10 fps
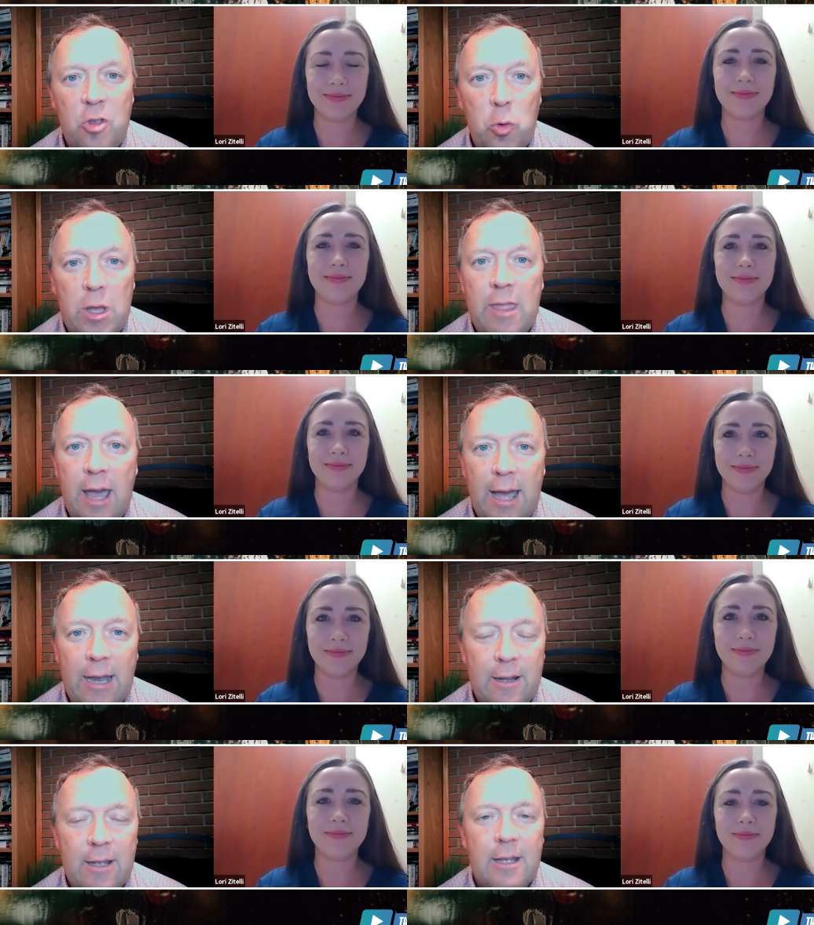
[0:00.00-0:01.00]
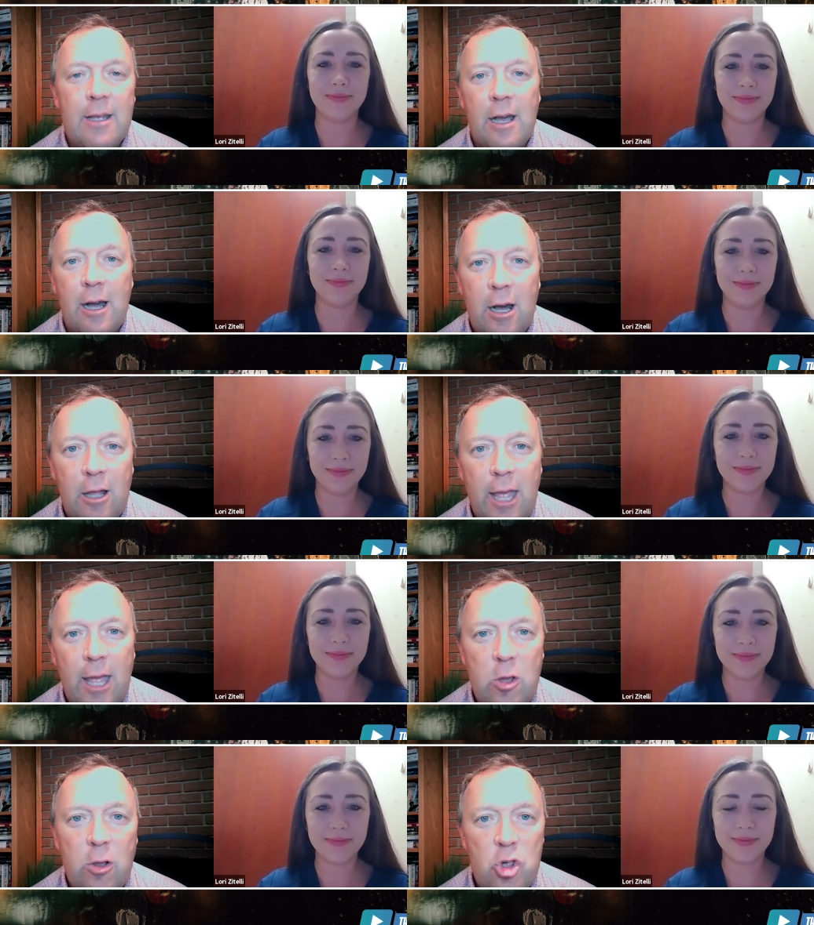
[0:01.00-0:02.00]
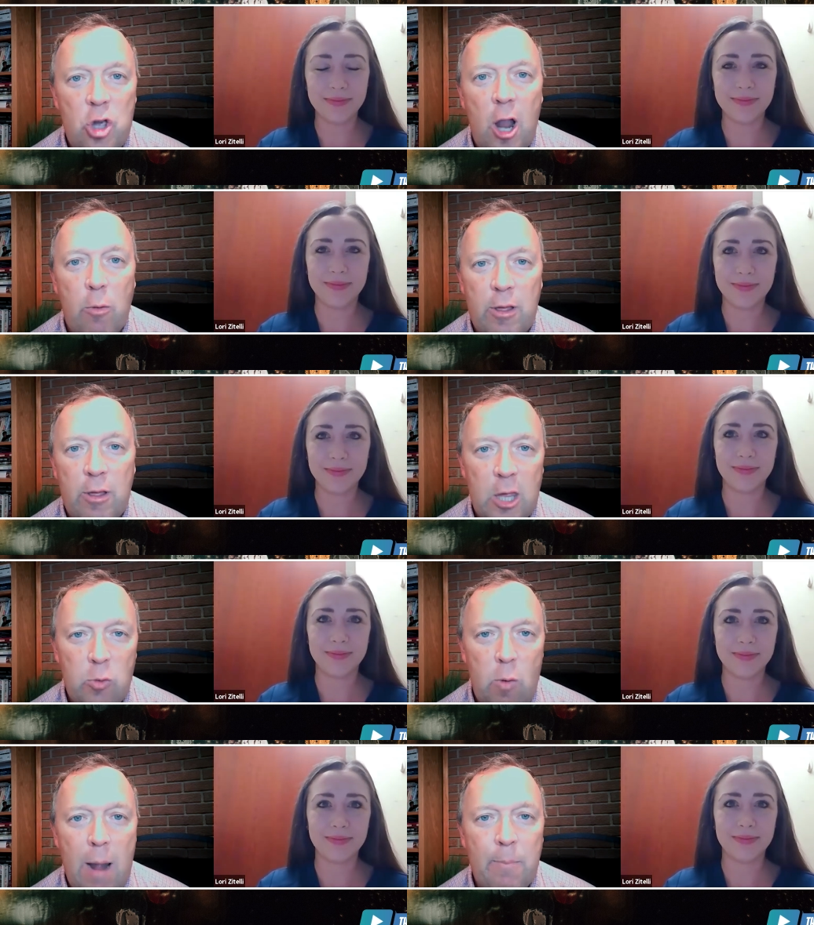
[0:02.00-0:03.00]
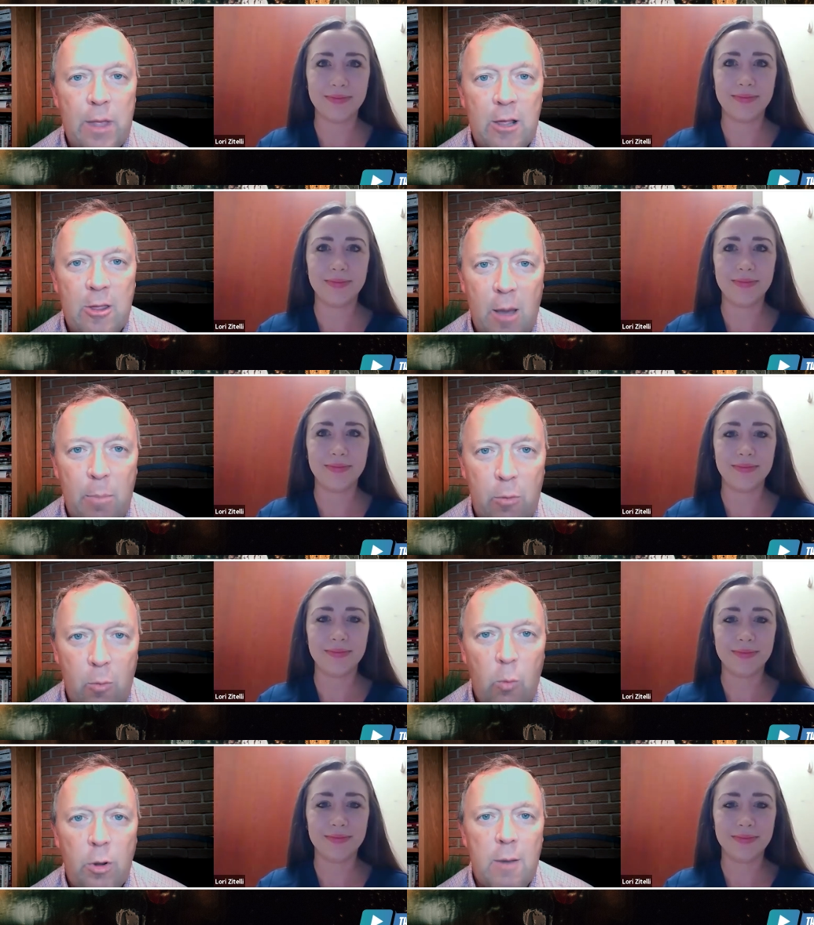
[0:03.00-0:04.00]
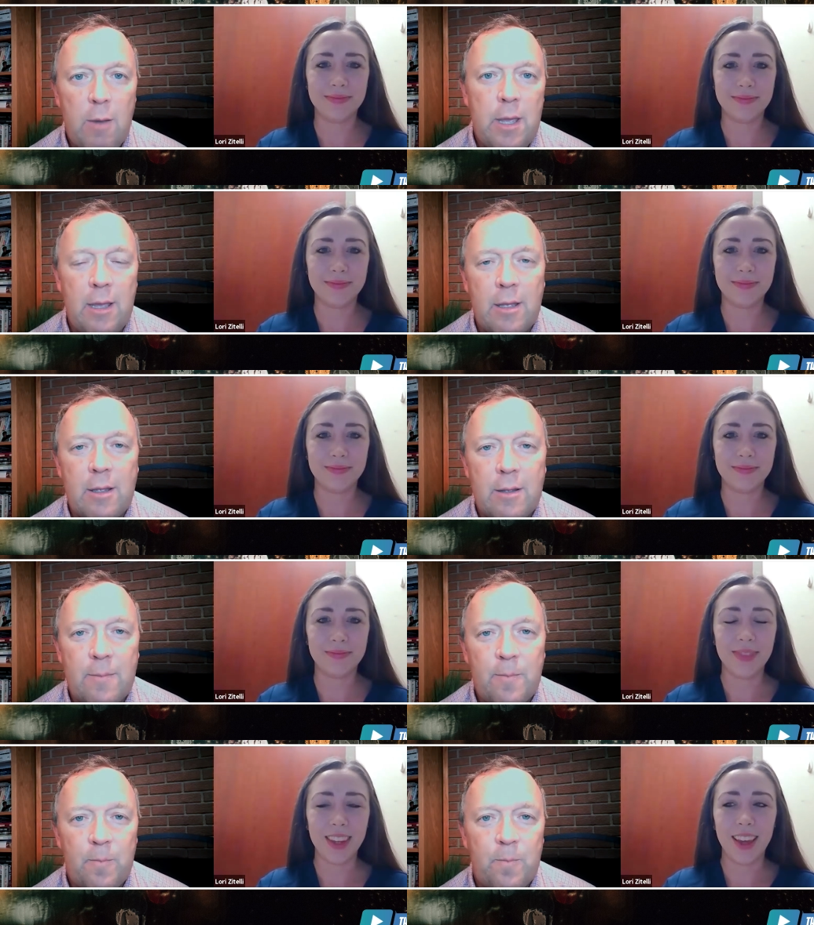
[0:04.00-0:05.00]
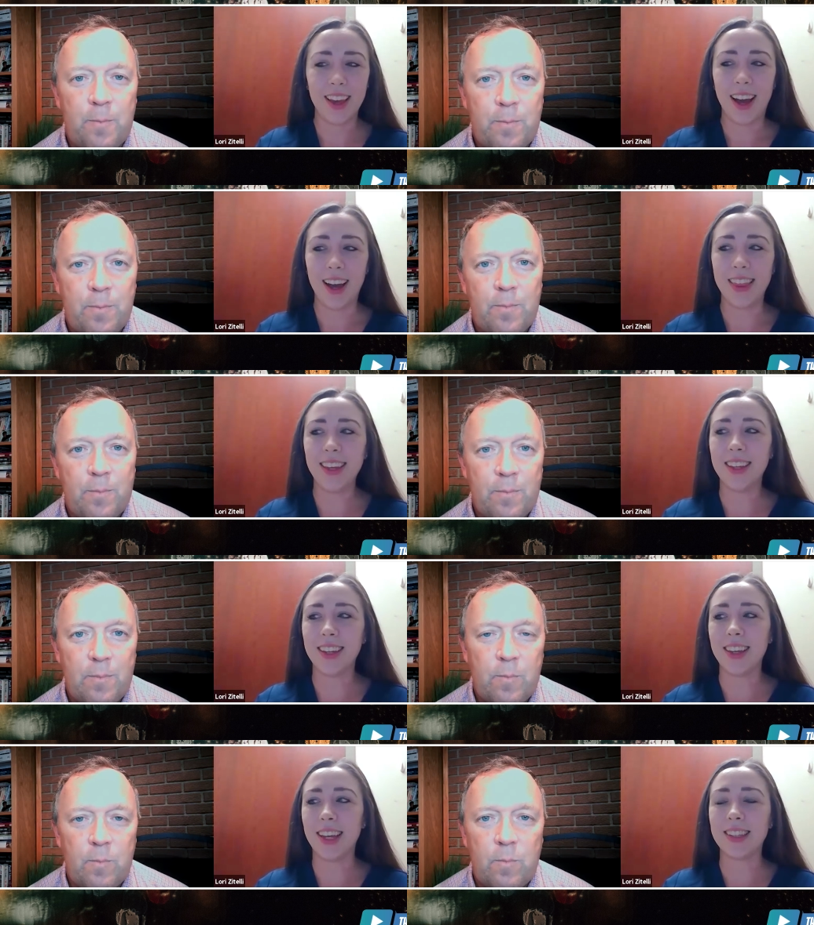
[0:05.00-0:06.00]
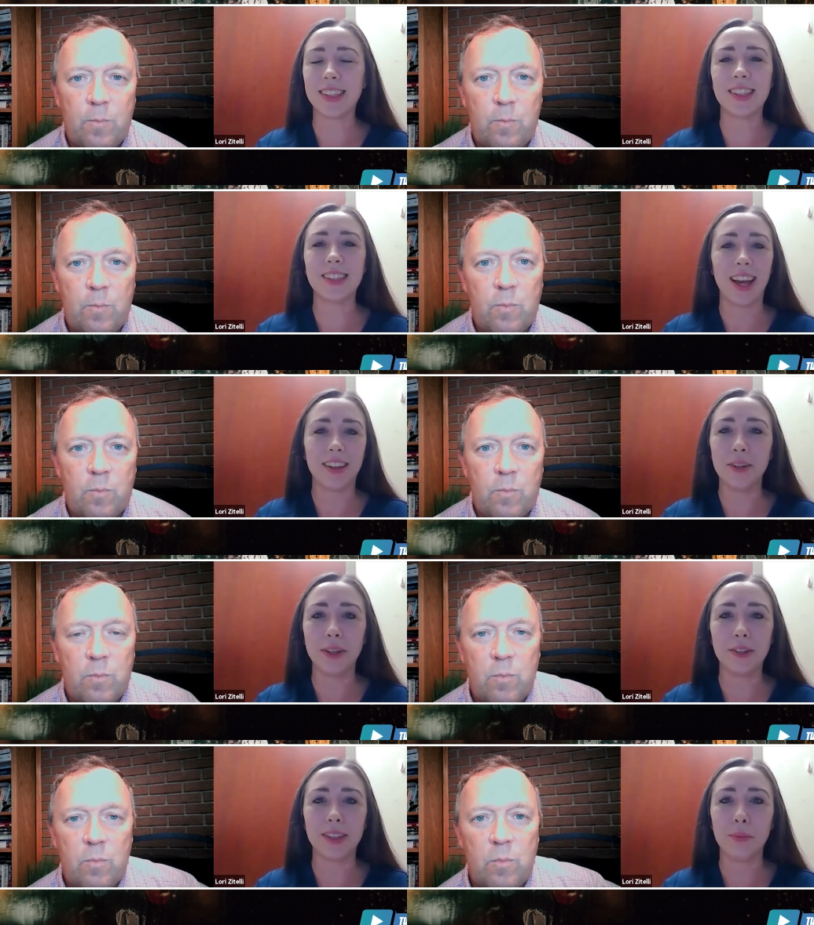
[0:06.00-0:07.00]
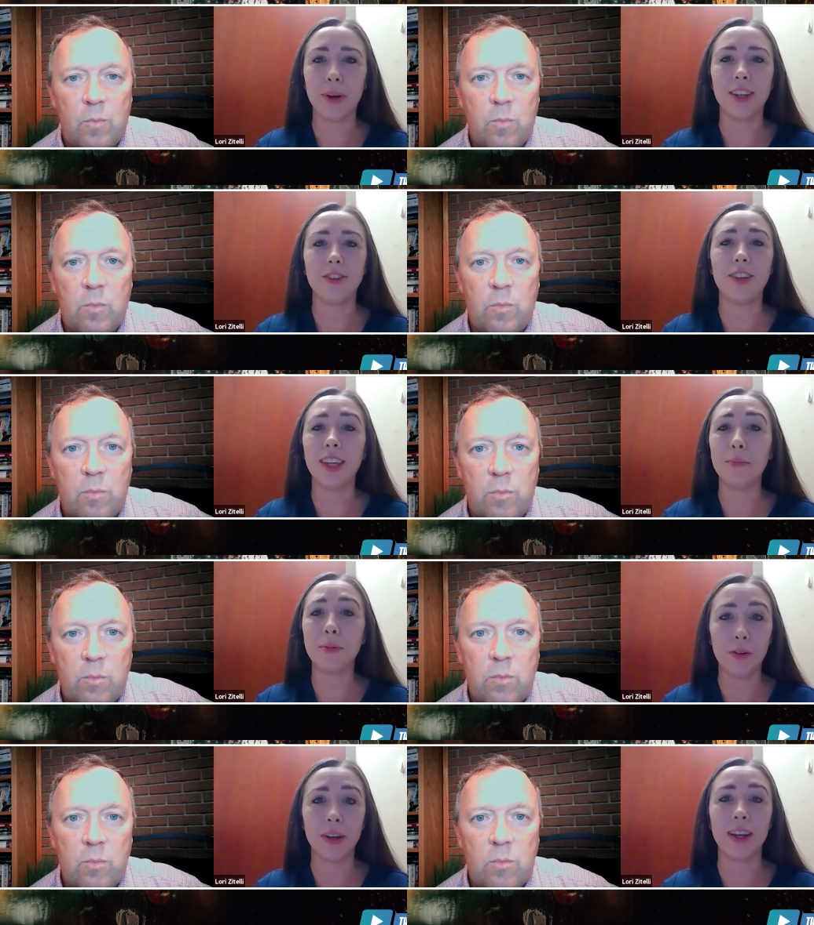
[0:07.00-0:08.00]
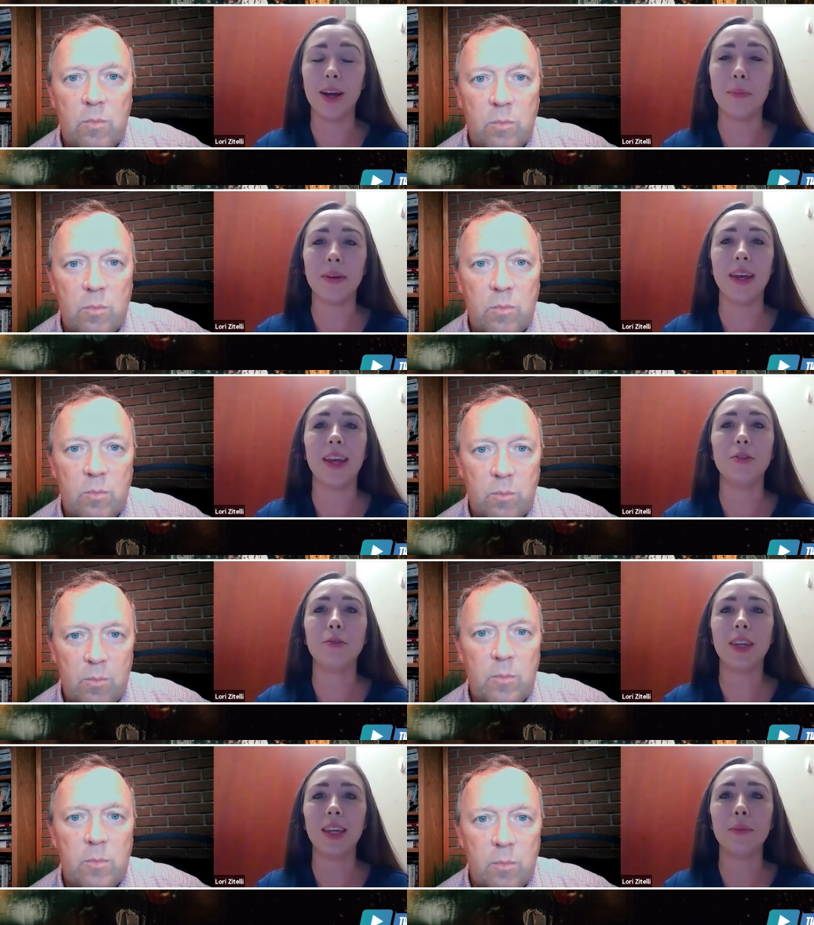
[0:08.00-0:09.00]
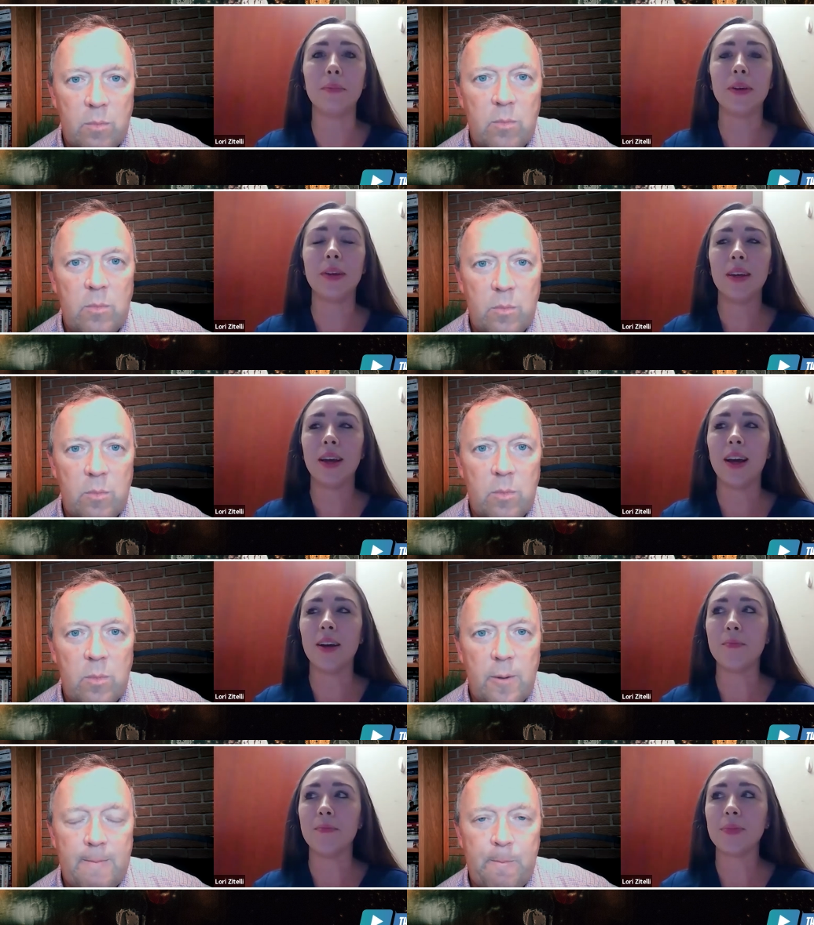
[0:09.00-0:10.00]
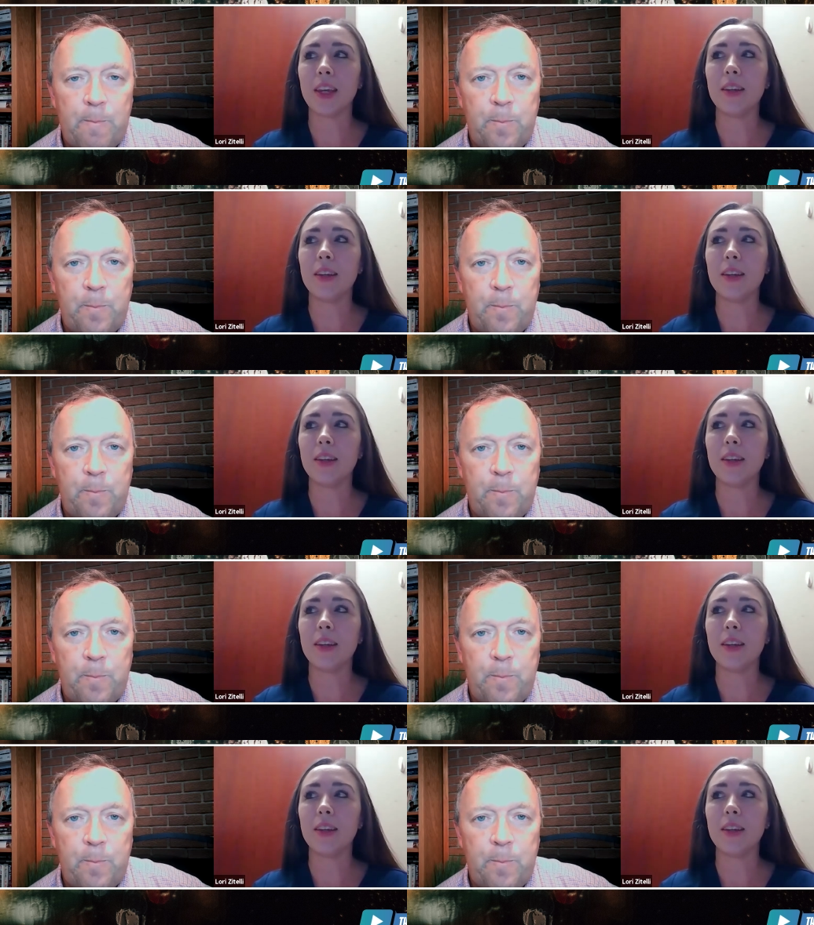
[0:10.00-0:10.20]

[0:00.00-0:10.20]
Speaker 1: doing that mm-hmm. uh, that you could share with us as we wrap things up, what would it be?
Speaker 2: I think it's exactly what you said, Brian. You keep showing up and you keep um,